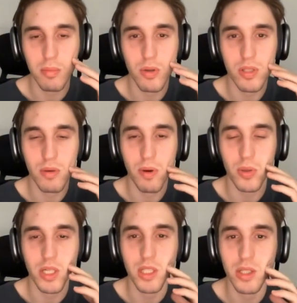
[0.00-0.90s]
because I
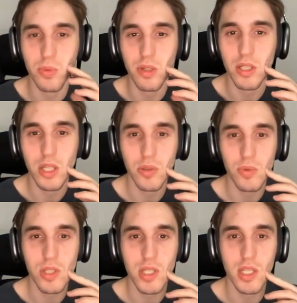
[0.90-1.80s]
found it really
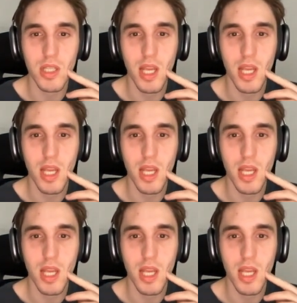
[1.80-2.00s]
interesting,